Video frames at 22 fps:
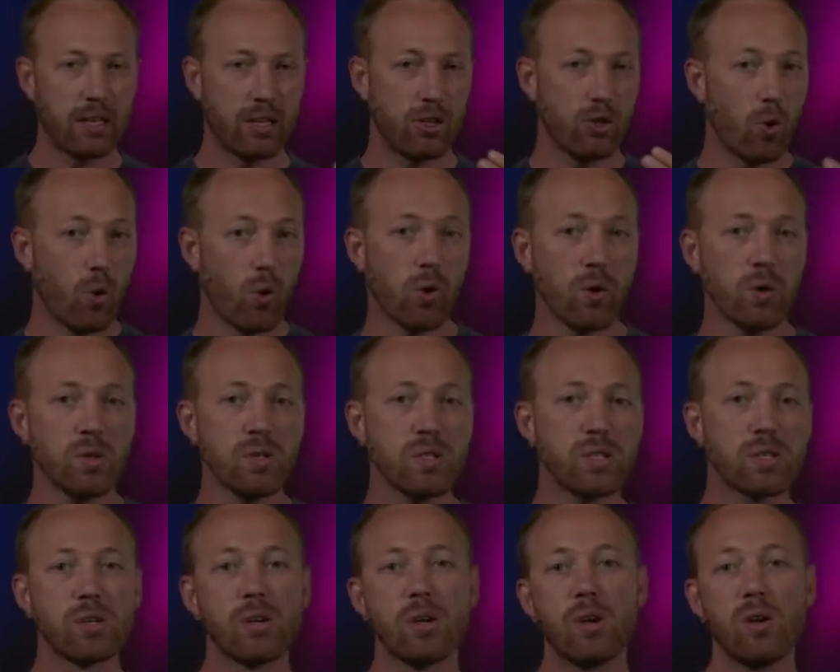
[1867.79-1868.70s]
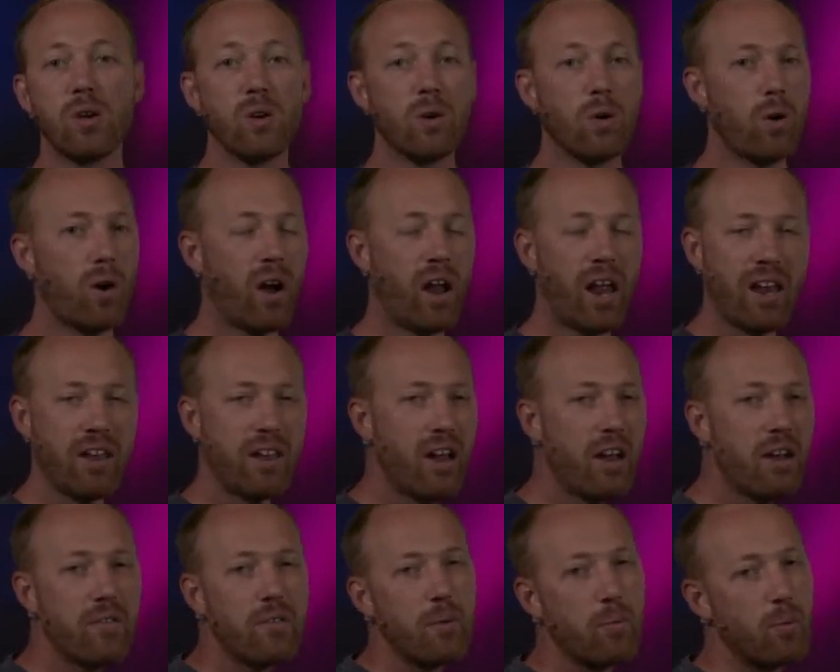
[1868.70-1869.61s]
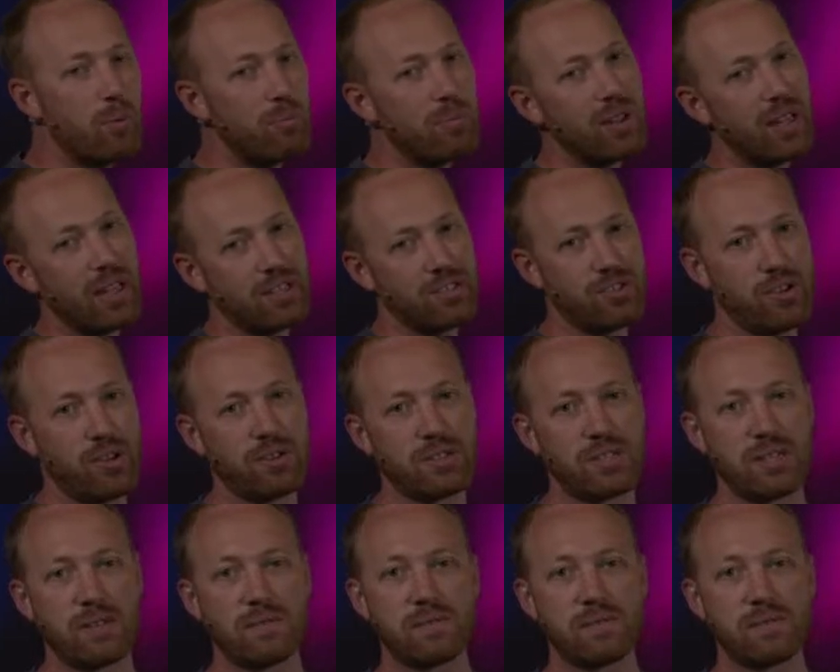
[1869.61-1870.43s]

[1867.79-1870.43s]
yours, and none of them would be like Joseph's.